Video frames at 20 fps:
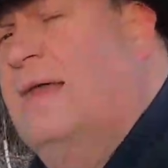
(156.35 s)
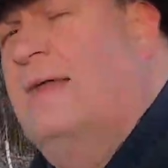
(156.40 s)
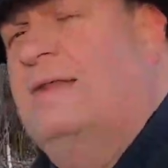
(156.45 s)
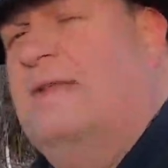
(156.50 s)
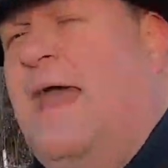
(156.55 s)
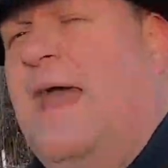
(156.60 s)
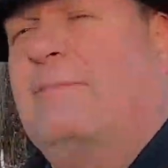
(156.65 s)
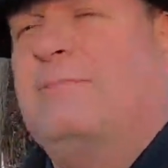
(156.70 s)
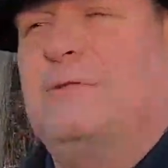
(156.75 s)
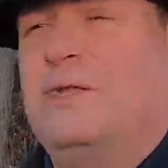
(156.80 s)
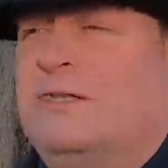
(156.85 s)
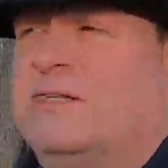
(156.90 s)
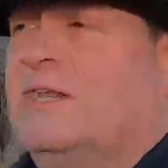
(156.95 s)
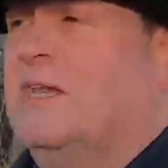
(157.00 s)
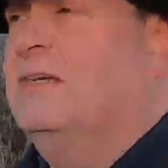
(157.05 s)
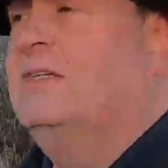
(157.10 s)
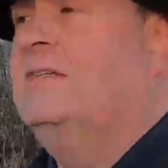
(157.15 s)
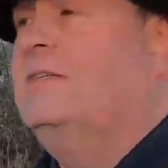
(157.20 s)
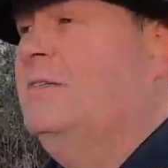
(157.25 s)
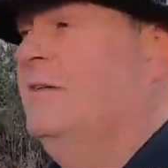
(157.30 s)

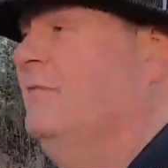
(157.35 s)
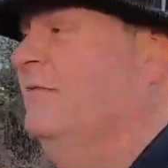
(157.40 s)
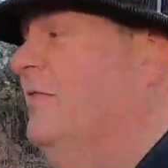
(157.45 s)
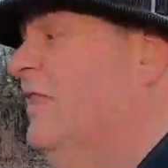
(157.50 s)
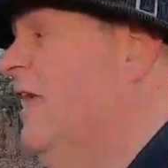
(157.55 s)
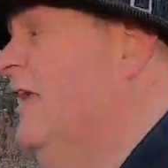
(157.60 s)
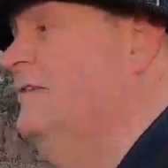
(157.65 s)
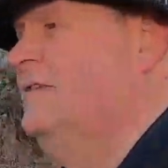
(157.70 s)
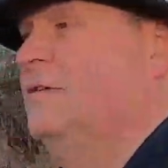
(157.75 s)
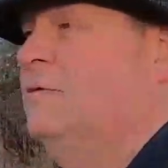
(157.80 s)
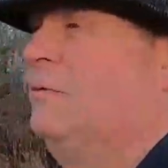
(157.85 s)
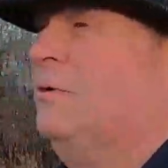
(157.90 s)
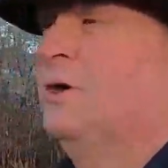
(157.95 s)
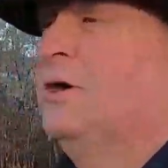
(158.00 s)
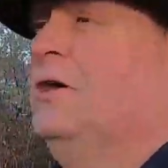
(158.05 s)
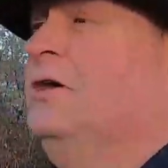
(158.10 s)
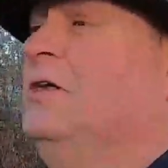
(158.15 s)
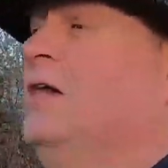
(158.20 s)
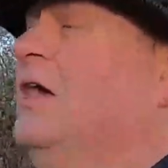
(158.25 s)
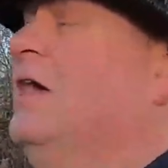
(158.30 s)
adaptedness, if that's a
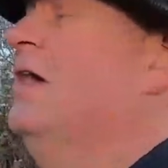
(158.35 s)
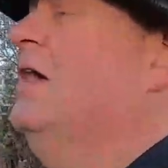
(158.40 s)
word,